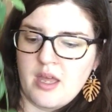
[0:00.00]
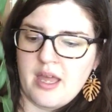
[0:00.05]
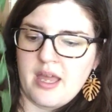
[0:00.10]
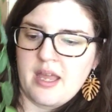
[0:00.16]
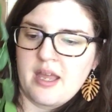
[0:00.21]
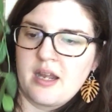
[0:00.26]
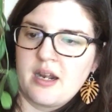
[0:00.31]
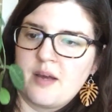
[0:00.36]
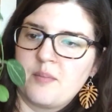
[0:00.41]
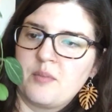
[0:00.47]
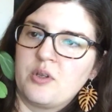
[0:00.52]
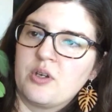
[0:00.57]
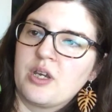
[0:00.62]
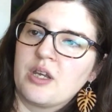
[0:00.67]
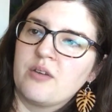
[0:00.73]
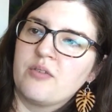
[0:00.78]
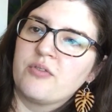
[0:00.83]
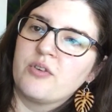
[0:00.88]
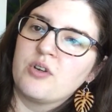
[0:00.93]
And I'm
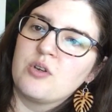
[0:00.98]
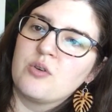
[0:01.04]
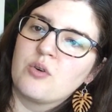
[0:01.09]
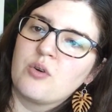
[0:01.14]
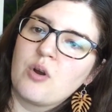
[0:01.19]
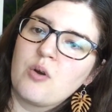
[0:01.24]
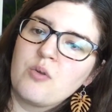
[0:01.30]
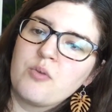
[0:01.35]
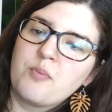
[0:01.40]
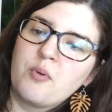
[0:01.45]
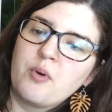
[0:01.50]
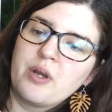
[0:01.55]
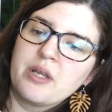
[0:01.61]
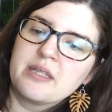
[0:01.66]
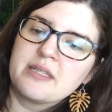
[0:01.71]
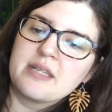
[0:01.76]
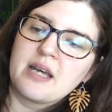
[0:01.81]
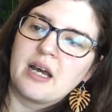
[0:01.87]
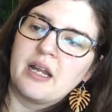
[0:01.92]
looking for new growth
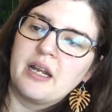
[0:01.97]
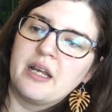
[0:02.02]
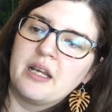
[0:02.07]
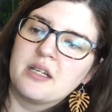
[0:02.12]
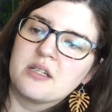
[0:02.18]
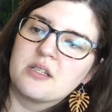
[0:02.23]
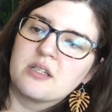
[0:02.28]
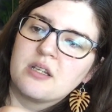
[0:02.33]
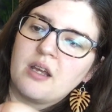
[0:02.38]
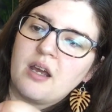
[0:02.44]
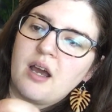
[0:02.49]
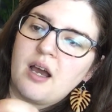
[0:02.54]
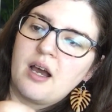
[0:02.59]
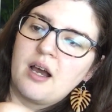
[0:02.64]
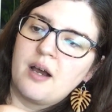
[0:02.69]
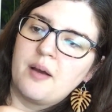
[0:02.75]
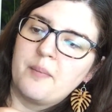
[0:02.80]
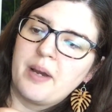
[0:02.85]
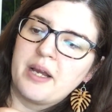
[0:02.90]
points on it.
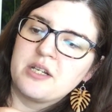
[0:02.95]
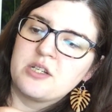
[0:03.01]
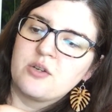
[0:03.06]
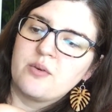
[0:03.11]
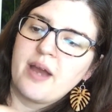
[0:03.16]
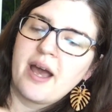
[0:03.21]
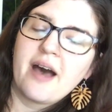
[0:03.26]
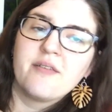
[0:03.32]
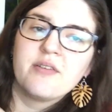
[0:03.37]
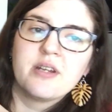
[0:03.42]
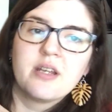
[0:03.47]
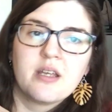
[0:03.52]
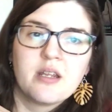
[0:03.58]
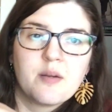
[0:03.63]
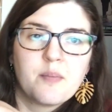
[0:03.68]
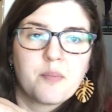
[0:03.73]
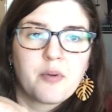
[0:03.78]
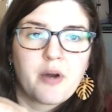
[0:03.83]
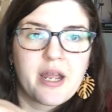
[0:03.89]
I do have it
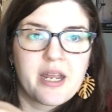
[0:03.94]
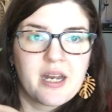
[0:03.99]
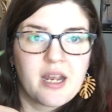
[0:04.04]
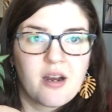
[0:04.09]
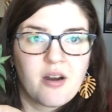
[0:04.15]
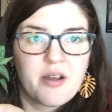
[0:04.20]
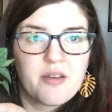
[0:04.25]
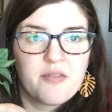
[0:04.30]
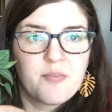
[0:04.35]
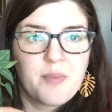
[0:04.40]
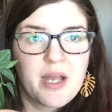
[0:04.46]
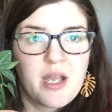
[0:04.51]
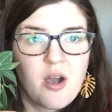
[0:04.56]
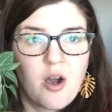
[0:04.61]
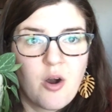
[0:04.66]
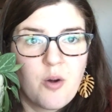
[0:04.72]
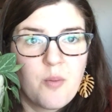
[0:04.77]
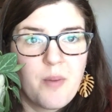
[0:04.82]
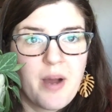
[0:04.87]
in a bright area of my
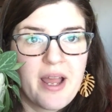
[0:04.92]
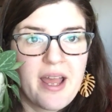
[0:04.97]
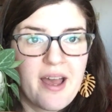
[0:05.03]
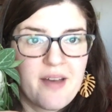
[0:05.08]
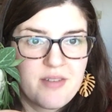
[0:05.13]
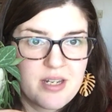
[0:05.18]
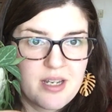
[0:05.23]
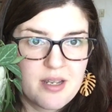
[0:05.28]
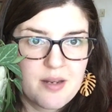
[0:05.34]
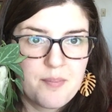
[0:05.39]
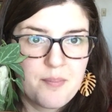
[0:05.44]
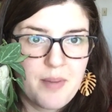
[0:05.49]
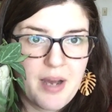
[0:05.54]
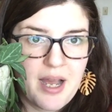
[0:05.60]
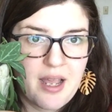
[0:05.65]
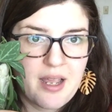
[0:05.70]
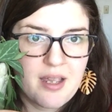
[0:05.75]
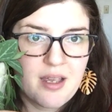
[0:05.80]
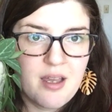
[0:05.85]
home. I have it in
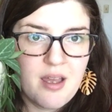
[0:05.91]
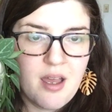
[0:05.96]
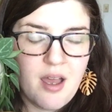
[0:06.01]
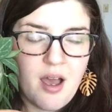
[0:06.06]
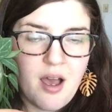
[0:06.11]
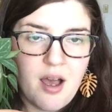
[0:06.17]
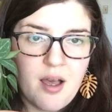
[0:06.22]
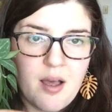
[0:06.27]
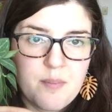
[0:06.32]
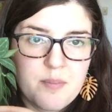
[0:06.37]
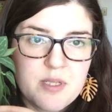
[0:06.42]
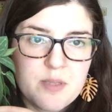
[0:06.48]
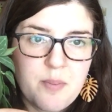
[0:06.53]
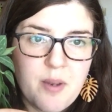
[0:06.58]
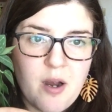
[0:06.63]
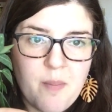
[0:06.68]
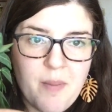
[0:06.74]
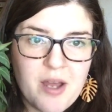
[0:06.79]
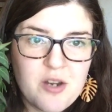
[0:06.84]
my
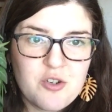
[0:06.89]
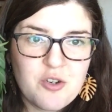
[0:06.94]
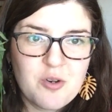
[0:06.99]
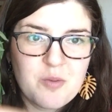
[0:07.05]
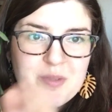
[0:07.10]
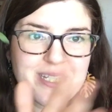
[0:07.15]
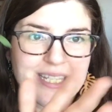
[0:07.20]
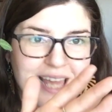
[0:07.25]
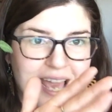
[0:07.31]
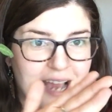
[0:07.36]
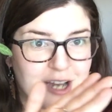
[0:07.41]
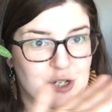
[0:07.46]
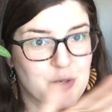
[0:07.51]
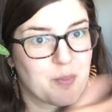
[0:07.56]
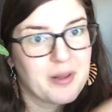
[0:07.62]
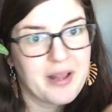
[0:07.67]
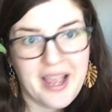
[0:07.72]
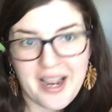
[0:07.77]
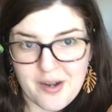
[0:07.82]
spare bedroom
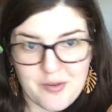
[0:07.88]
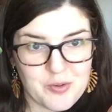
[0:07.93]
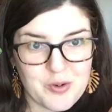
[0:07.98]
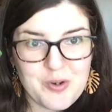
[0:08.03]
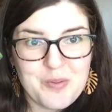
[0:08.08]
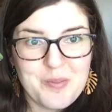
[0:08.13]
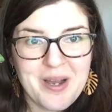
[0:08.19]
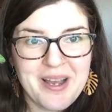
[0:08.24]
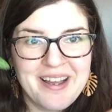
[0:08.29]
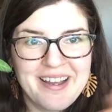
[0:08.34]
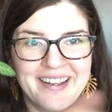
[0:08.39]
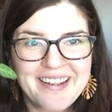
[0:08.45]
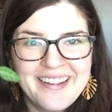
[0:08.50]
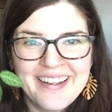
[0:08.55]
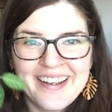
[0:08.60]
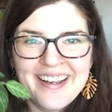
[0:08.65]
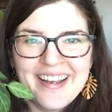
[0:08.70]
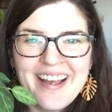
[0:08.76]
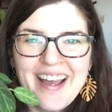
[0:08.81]
/ plant room
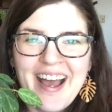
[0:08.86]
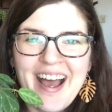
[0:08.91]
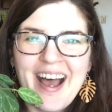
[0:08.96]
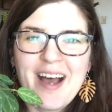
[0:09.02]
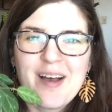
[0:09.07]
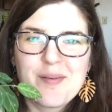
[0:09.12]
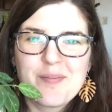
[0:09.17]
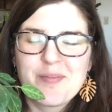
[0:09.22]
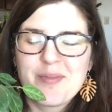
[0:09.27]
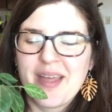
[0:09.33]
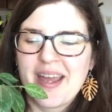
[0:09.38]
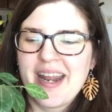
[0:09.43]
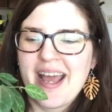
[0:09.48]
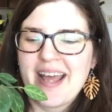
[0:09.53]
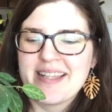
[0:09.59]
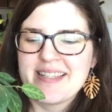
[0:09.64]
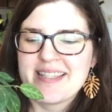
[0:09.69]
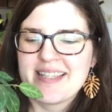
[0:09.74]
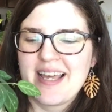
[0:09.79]
that
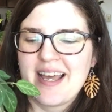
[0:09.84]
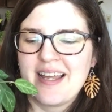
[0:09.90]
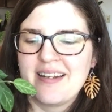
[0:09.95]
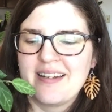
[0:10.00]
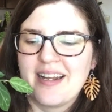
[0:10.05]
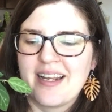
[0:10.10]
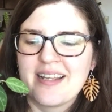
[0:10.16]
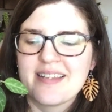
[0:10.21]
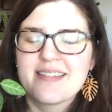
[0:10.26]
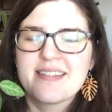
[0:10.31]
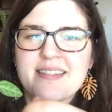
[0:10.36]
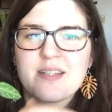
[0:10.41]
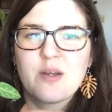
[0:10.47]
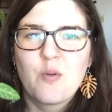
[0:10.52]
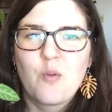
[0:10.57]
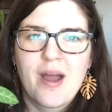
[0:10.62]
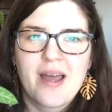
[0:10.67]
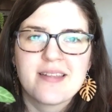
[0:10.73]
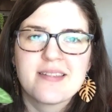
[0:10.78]
has that nice
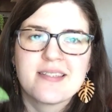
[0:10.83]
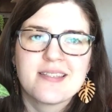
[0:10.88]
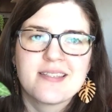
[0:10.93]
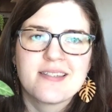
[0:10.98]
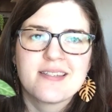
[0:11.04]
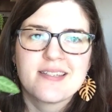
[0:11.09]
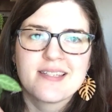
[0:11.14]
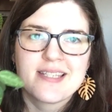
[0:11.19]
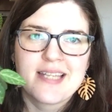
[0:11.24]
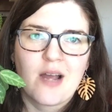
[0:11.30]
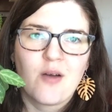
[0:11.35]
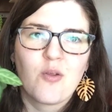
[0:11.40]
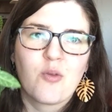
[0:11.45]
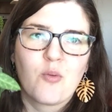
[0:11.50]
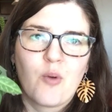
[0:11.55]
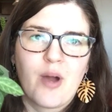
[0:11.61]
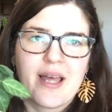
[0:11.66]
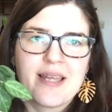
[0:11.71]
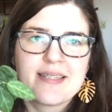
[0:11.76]

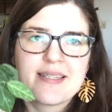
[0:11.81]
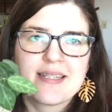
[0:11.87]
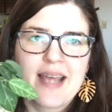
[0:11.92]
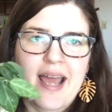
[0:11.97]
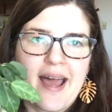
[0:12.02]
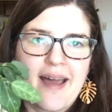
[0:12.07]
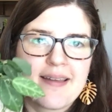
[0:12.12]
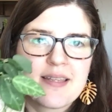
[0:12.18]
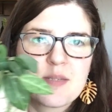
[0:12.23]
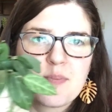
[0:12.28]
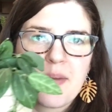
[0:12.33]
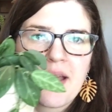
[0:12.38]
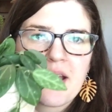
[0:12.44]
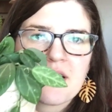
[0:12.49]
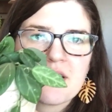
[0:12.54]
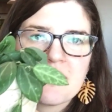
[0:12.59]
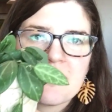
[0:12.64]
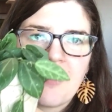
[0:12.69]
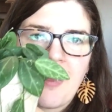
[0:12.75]
west-southwest
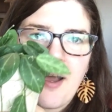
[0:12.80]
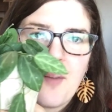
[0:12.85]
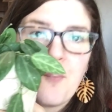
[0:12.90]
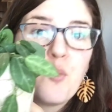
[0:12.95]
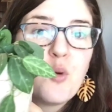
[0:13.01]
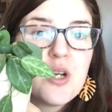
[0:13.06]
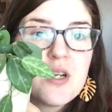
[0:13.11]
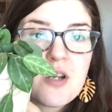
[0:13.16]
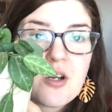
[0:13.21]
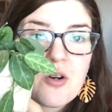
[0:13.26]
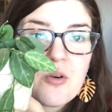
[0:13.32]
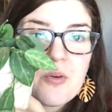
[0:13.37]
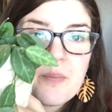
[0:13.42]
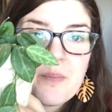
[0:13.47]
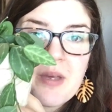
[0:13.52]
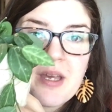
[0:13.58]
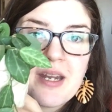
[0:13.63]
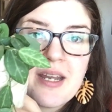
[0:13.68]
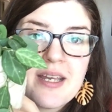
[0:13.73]
aspect window
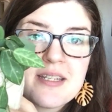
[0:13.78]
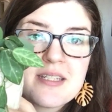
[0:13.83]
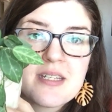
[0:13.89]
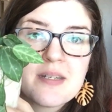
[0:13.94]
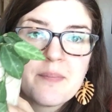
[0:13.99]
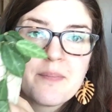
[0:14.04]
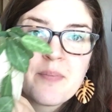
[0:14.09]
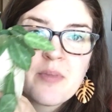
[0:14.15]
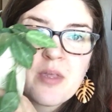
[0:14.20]
in it.